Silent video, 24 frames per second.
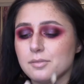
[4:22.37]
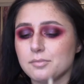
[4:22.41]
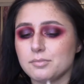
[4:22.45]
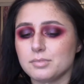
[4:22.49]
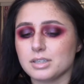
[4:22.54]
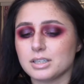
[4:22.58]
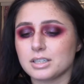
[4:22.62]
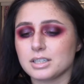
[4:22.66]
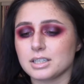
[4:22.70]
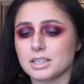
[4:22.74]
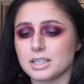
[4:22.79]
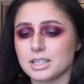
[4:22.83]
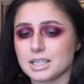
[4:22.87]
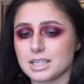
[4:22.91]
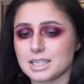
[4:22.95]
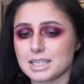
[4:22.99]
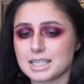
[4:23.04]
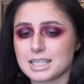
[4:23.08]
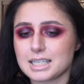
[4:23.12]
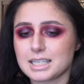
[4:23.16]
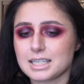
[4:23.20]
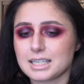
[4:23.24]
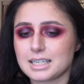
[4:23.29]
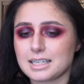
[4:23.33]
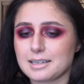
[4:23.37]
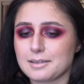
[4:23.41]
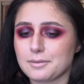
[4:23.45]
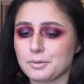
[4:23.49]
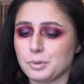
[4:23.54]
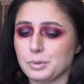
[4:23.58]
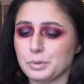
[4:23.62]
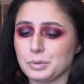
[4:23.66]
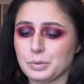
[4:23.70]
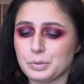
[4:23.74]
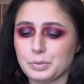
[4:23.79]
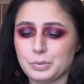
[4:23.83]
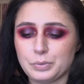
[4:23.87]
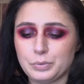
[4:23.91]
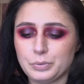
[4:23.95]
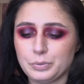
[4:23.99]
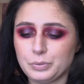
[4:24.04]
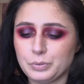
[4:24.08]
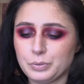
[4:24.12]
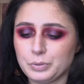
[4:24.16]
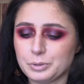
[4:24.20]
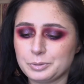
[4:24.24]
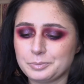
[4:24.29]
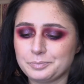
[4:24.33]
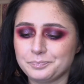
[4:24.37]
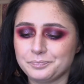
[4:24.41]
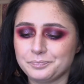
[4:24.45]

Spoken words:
because oof,